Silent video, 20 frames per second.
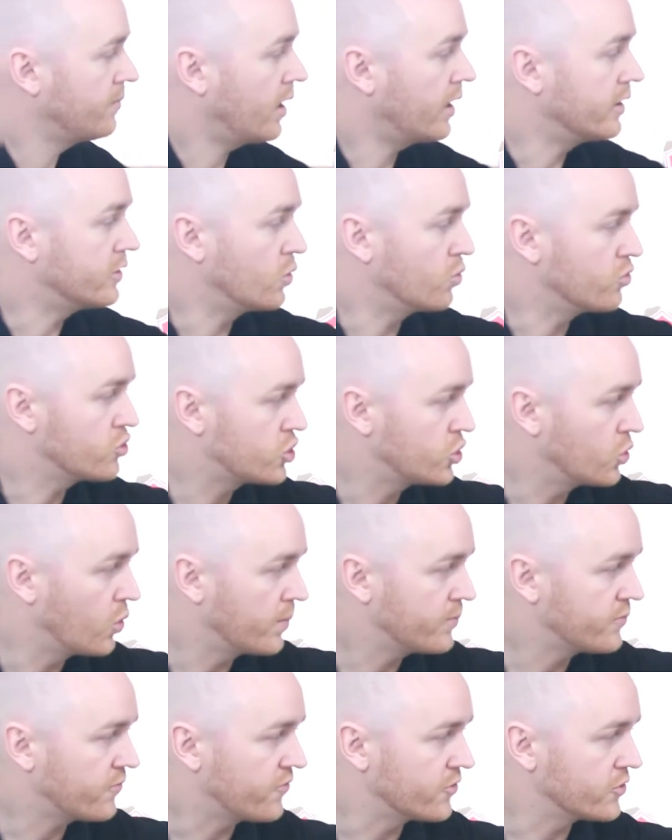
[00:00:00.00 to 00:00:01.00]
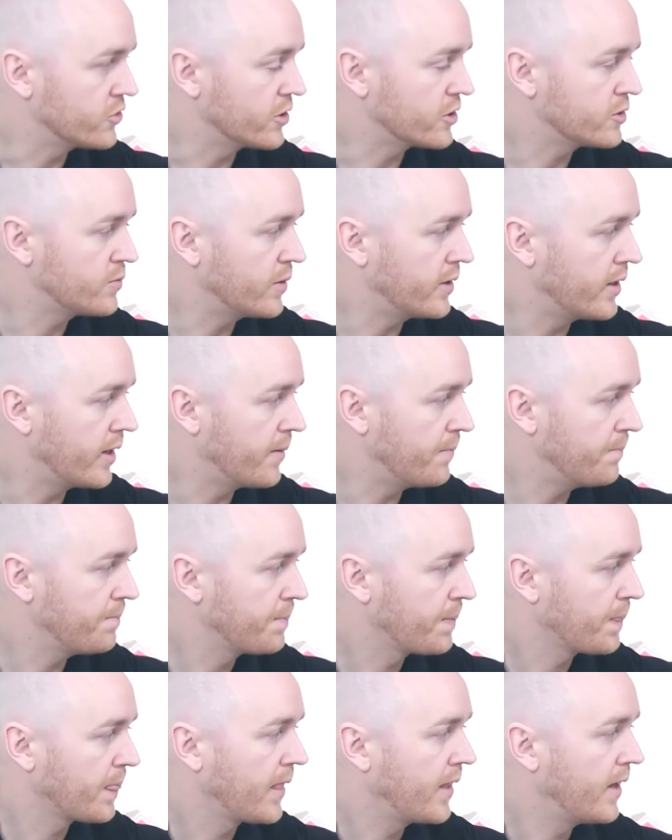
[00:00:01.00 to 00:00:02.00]
I don't show up for 6 p.m.
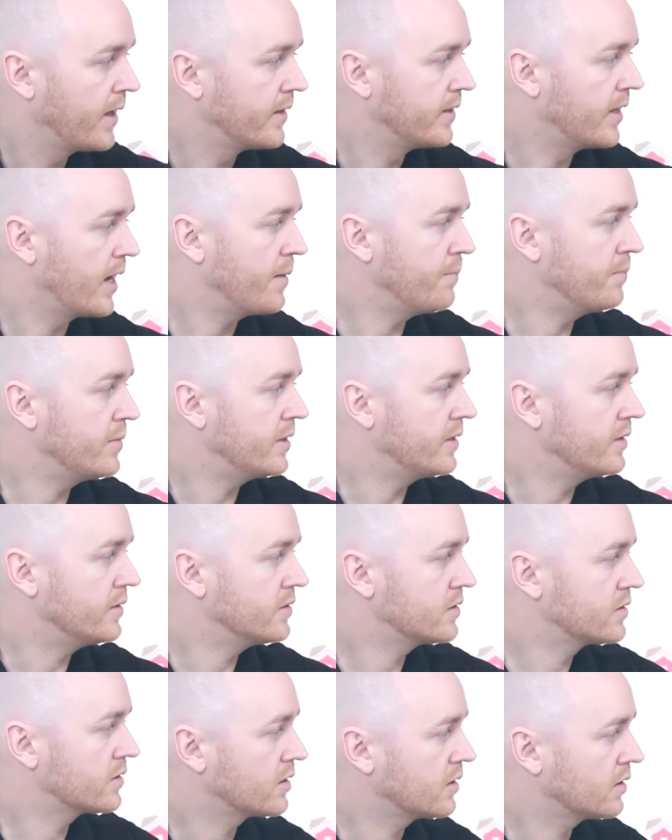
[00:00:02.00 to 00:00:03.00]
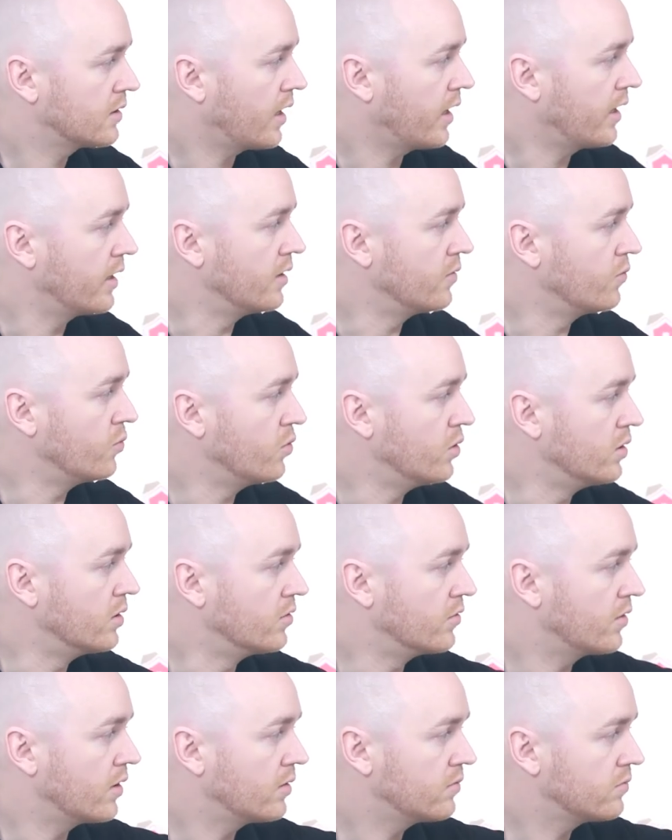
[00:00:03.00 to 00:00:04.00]
that means I
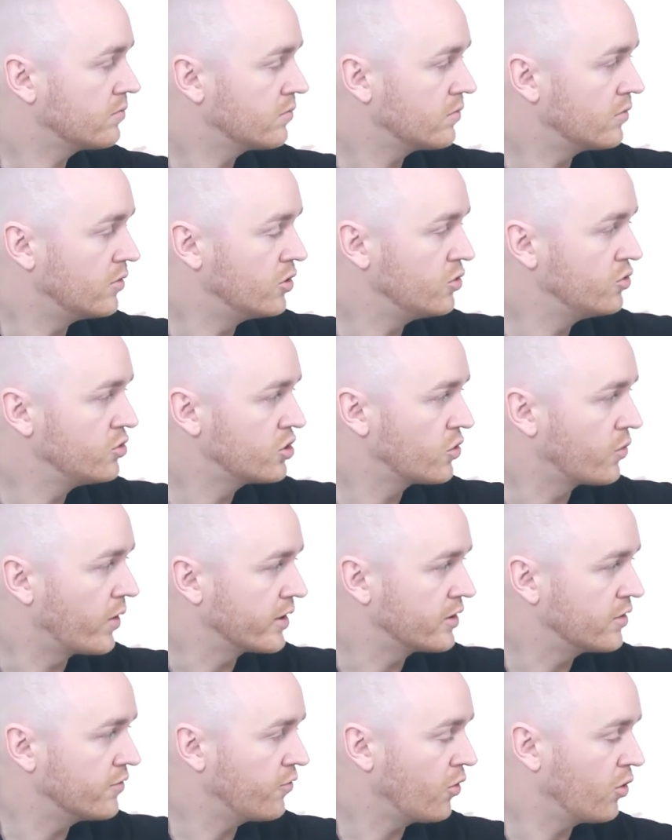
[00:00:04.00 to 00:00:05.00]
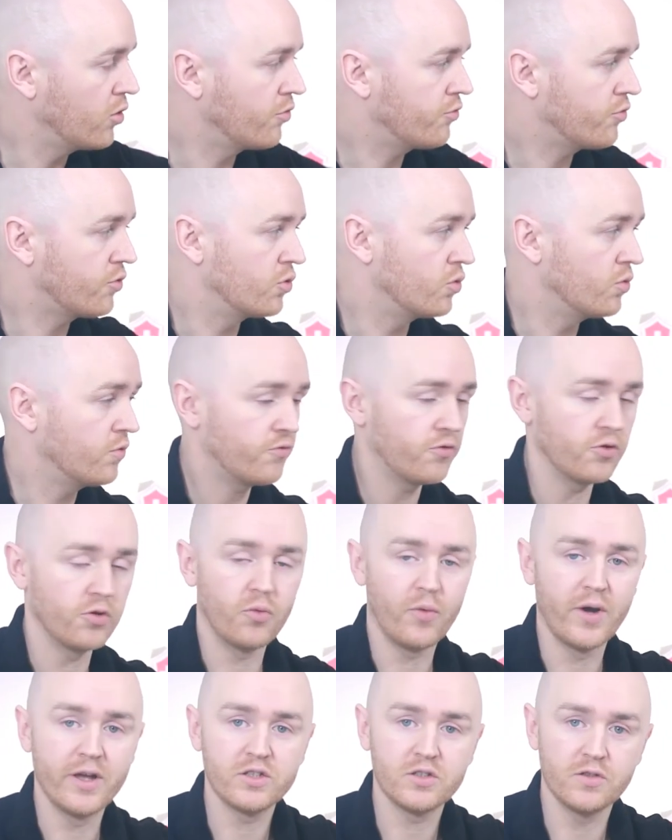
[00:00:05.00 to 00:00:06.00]
will lose the right to follow through for the
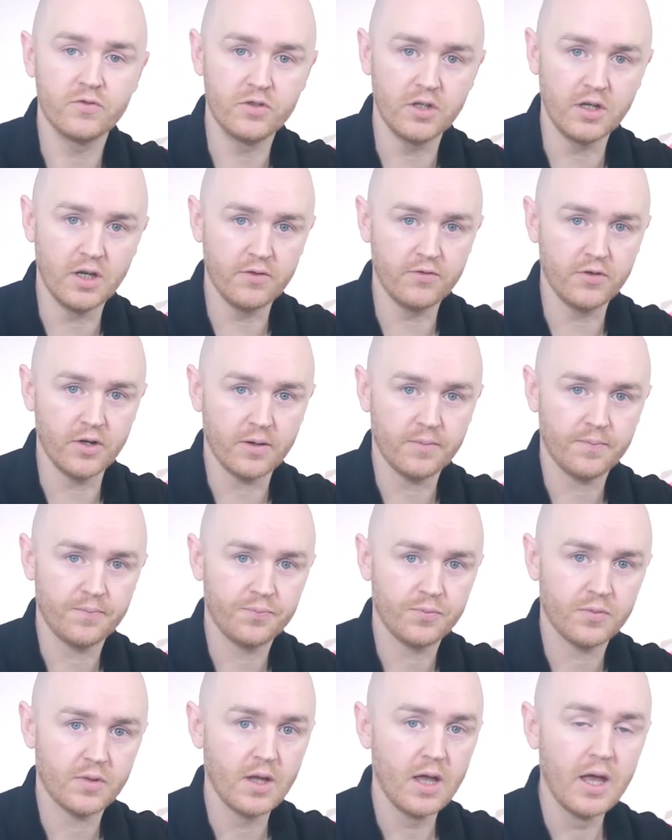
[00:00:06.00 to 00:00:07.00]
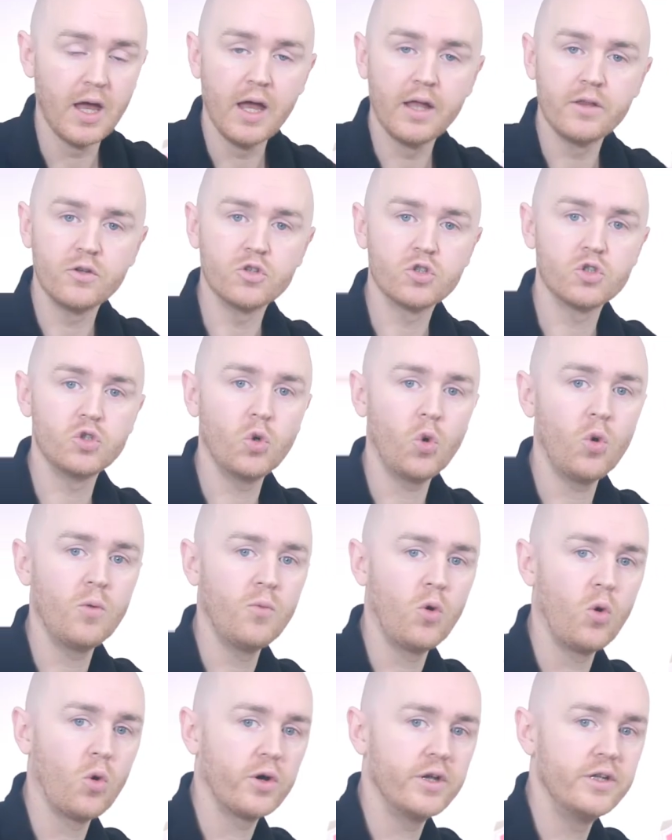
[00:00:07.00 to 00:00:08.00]
rest of the evening. There's no
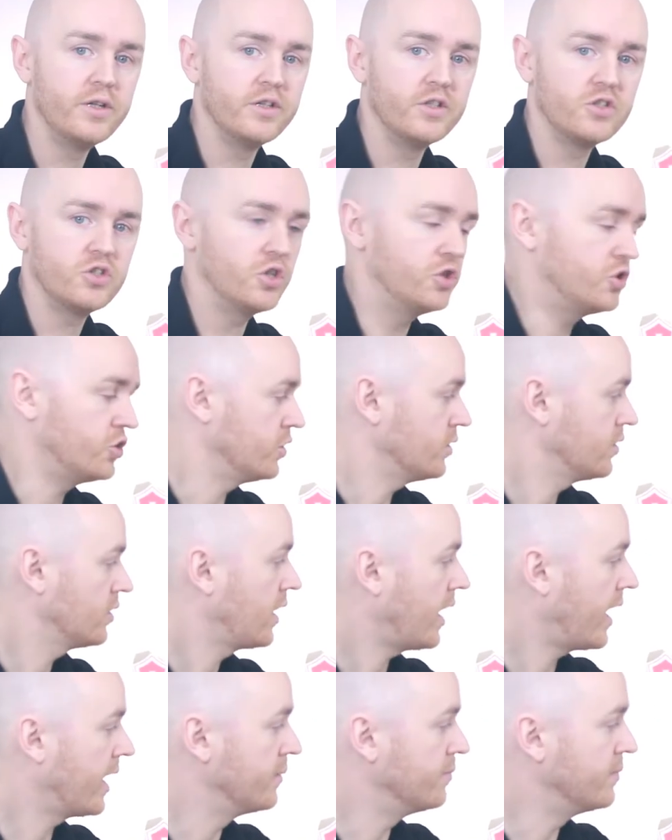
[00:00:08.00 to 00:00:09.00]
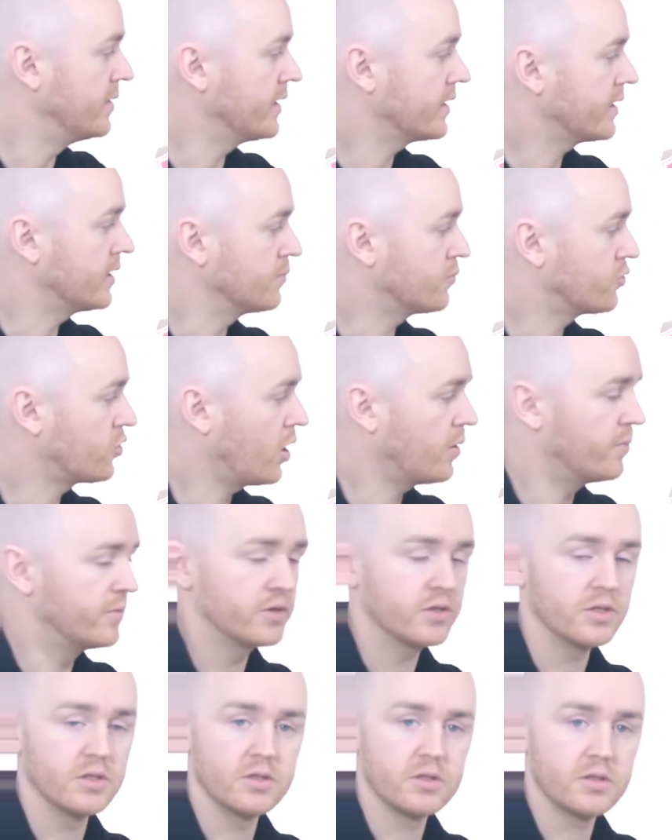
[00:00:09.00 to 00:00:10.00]
more indecision and making
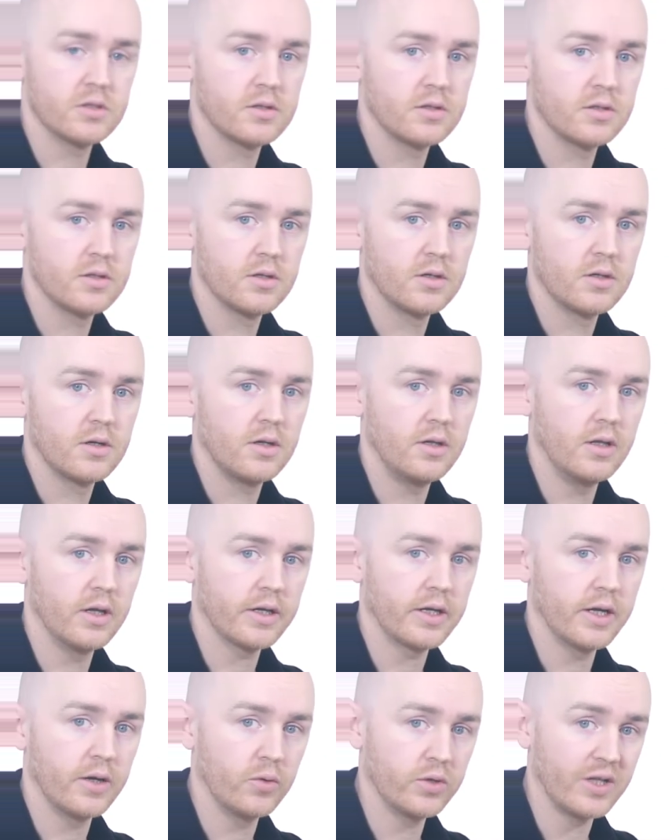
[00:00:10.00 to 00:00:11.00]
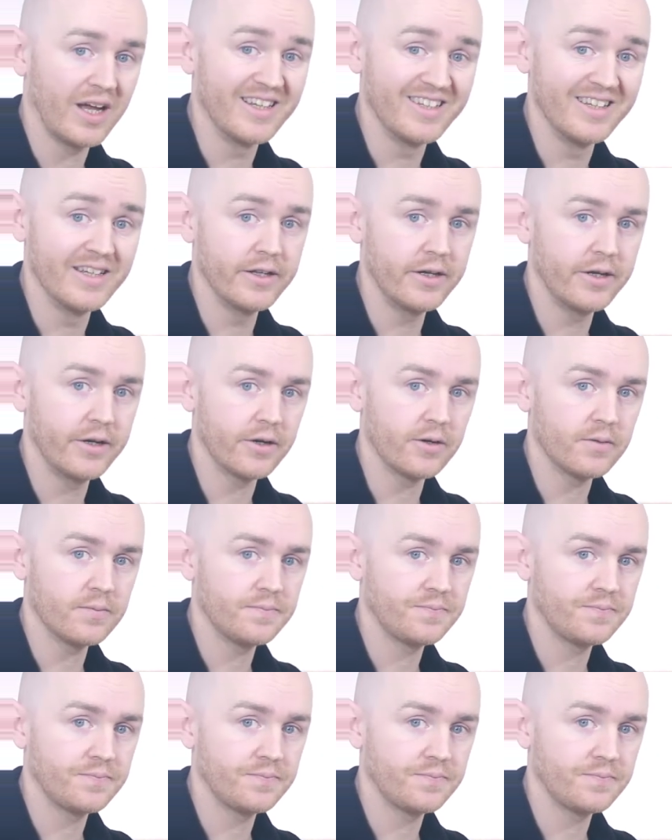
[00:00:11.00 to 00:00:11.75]
promises like I did here.